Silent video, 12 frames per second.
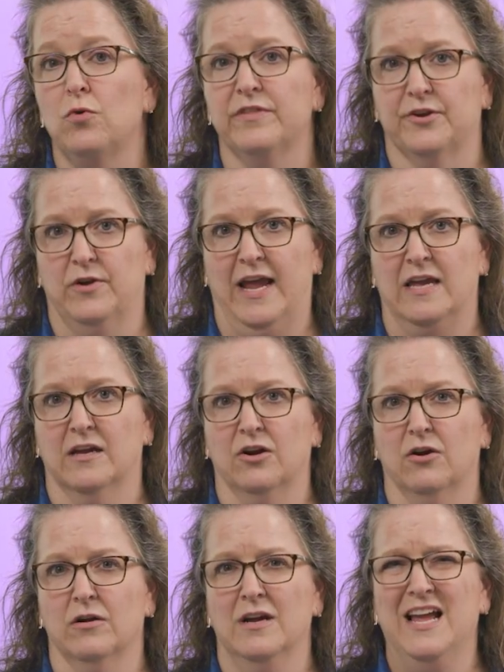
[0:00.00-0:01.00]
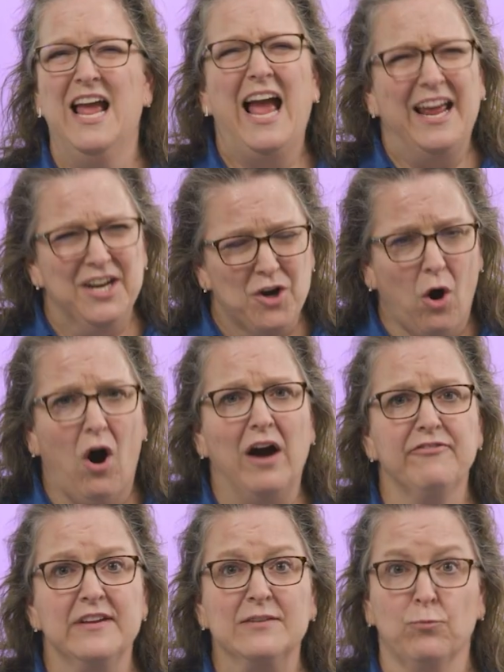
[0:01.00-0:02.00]
their anger, and it
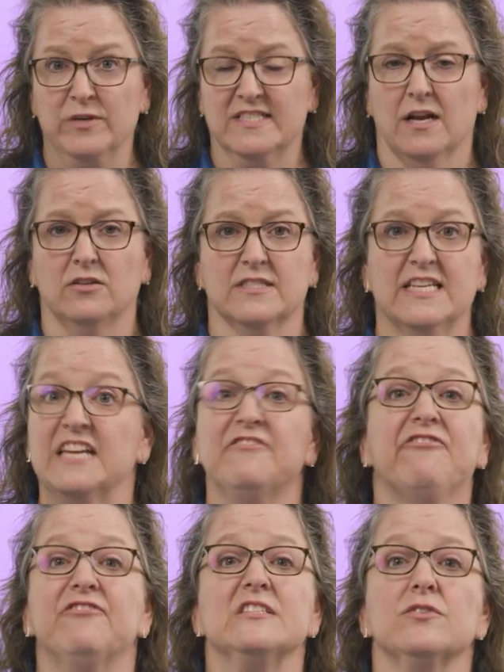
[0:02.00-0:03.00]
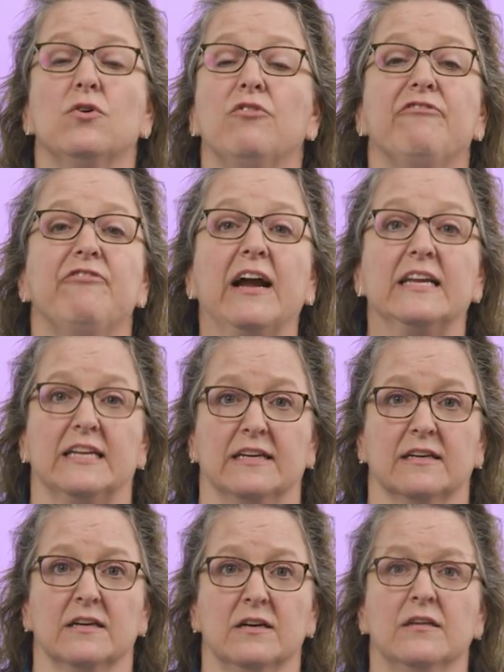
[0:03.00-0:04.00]
often results in physical fighting.
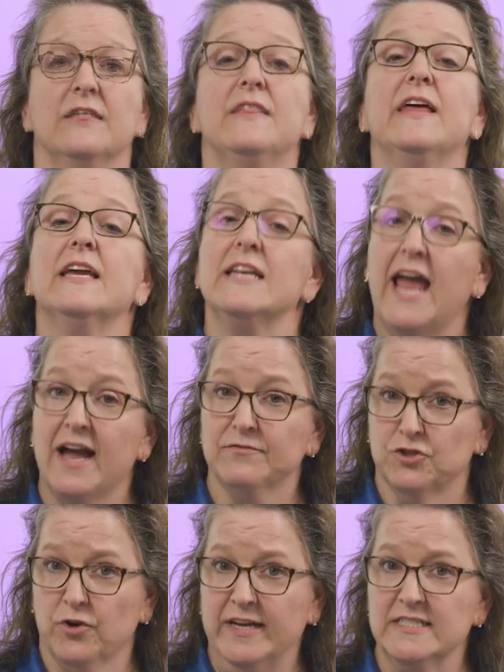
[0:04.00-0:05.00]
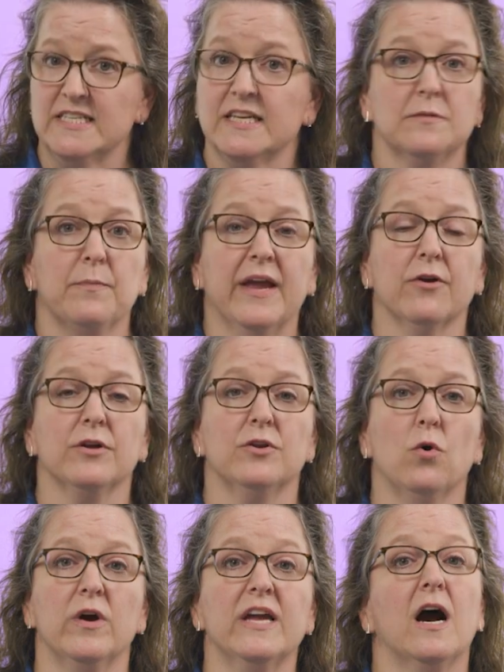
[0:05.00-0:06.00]
They can have transient
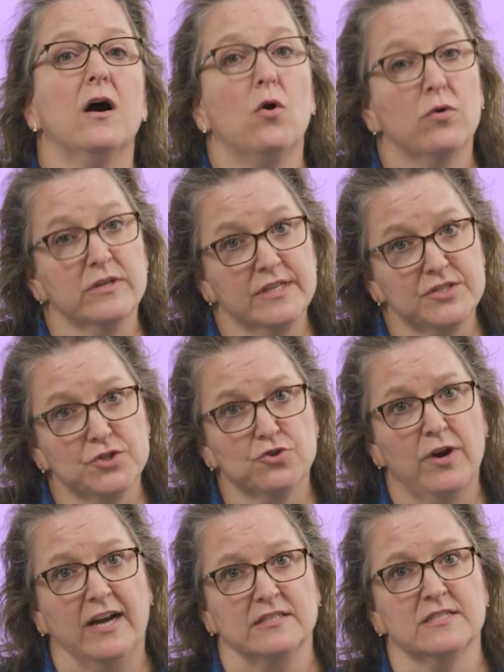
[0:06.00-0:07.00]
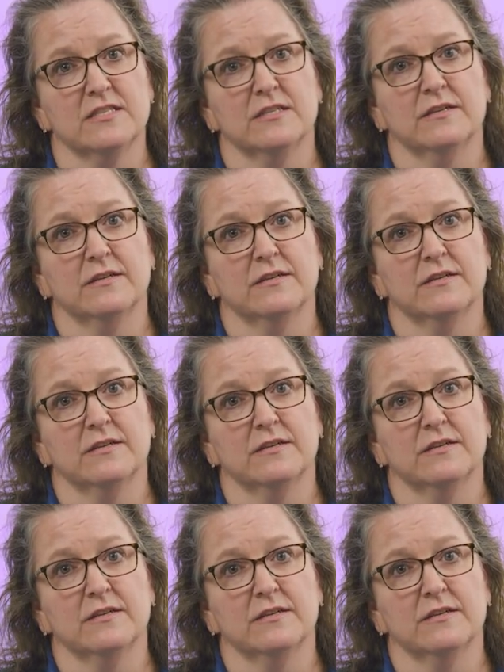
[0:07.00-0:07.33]
paranoia or distrust.